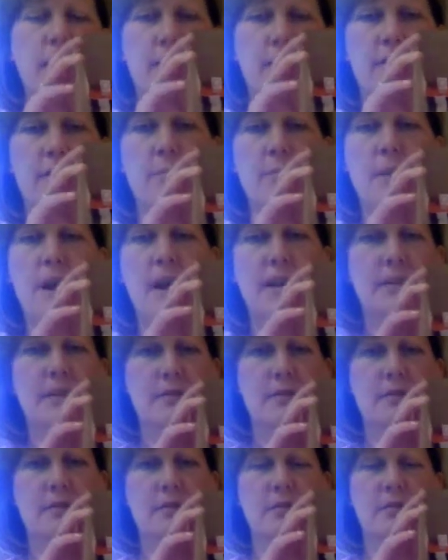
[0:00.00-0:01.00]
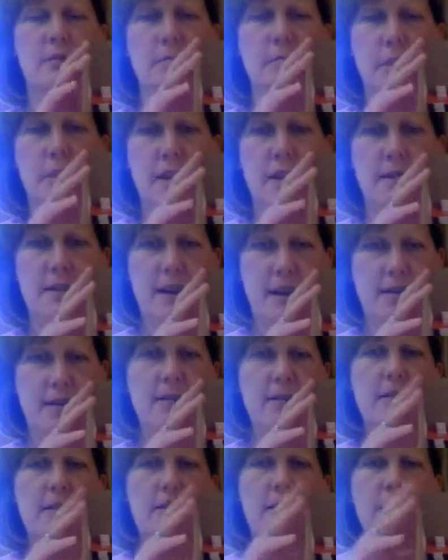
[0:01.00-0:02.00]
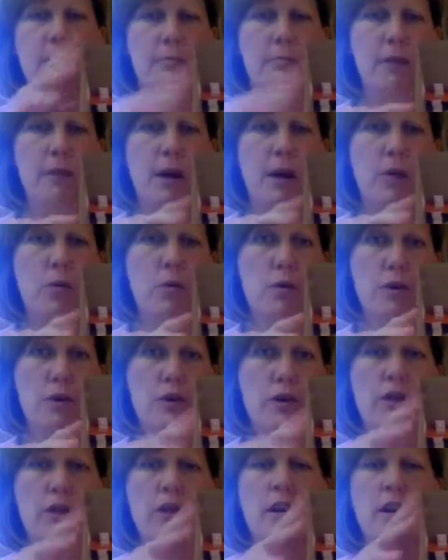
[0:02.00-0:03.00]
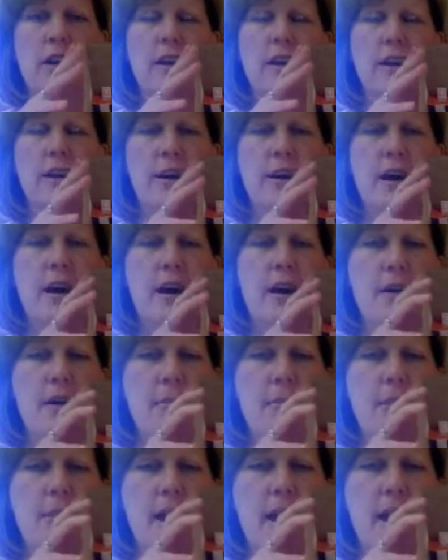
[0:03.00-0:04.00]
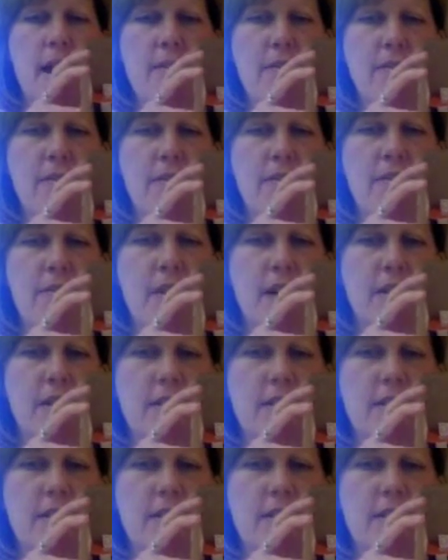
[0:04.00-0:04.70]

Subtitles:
is my desk, my corner. I have it defined